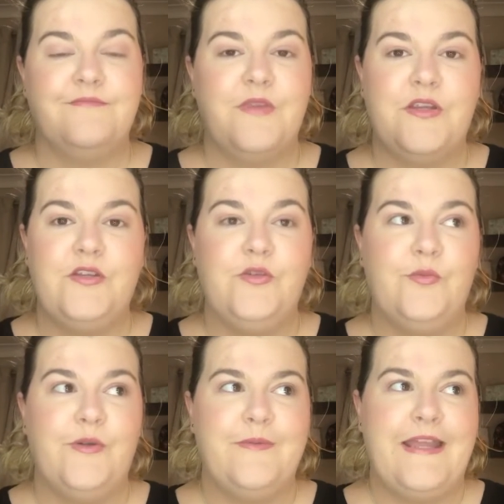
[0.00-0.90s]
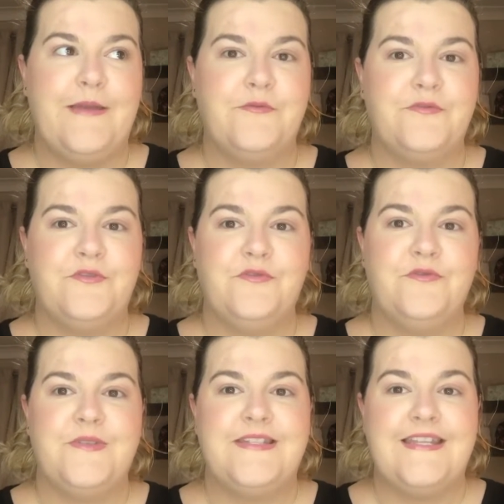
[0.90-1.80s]
you will be able
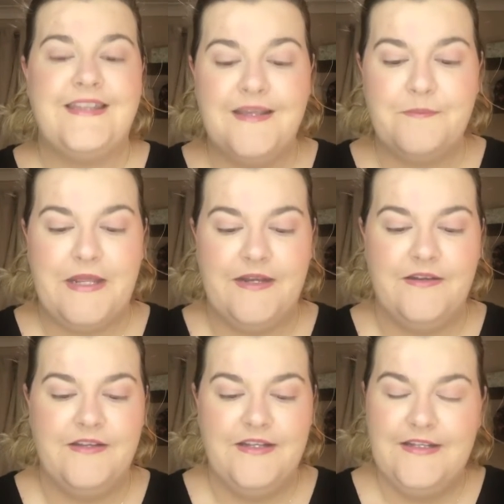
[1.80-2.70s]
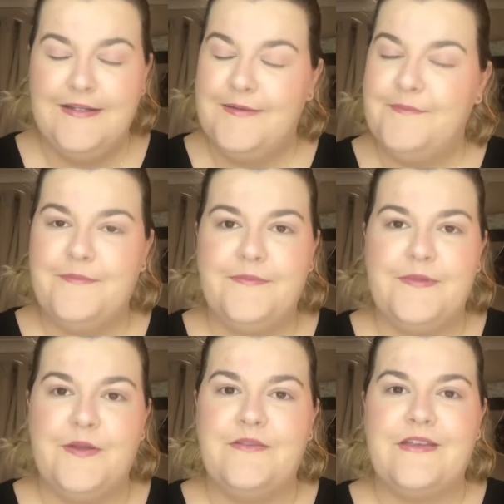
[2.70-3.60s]
to see that, but
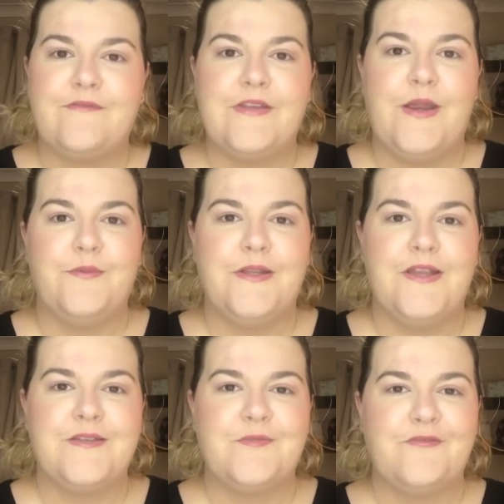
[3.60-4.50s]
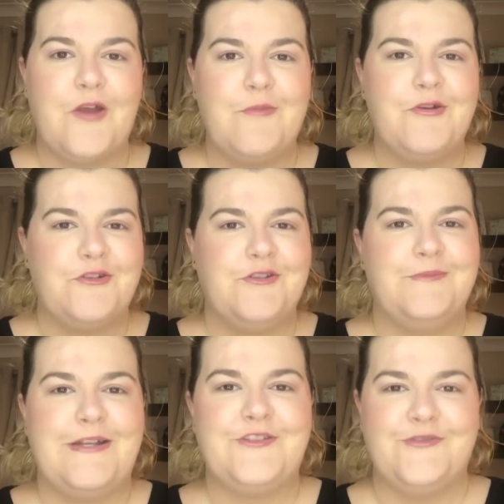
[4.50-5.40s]
you know, thankfully I realized before I put too
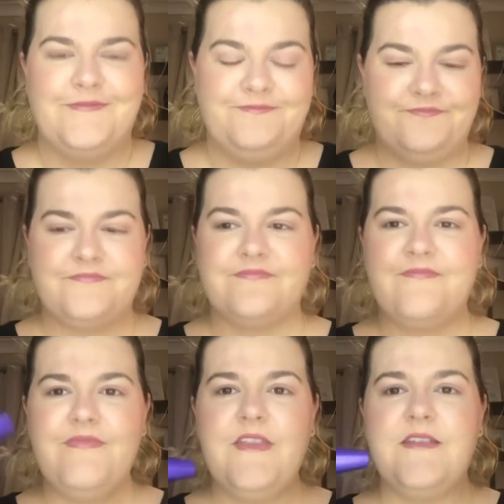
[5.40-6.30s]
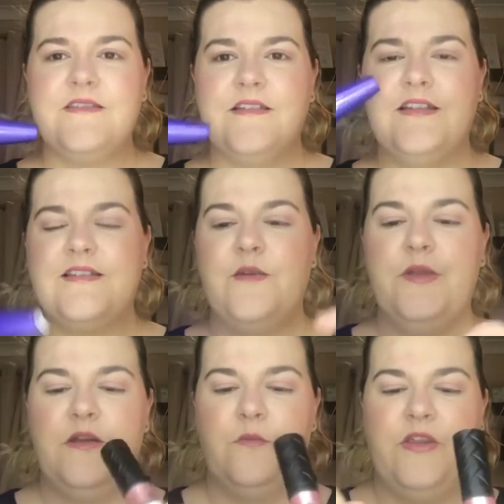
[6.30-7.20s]
much on. So let's go
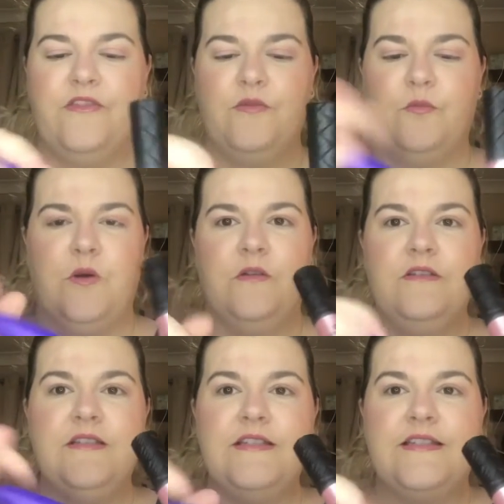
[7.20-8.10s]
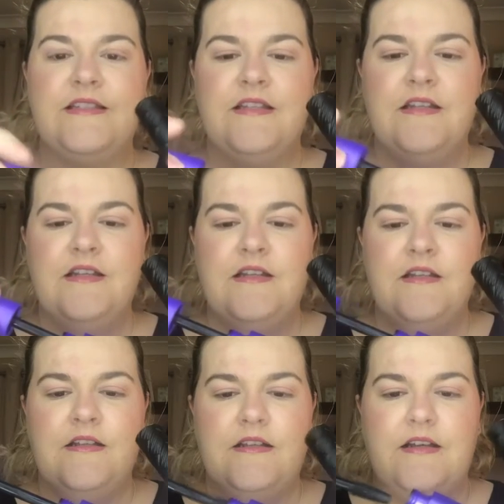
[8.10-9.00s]
in with the wands.
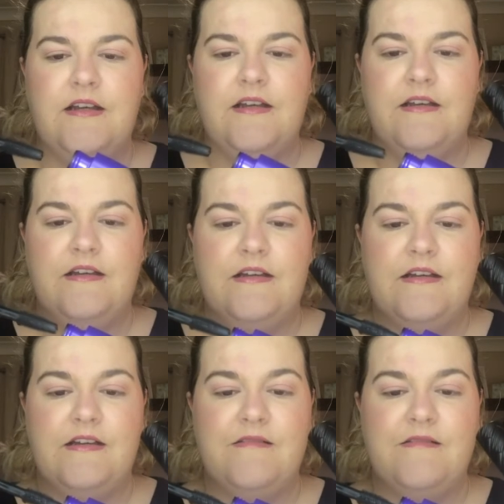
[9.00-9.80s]
Right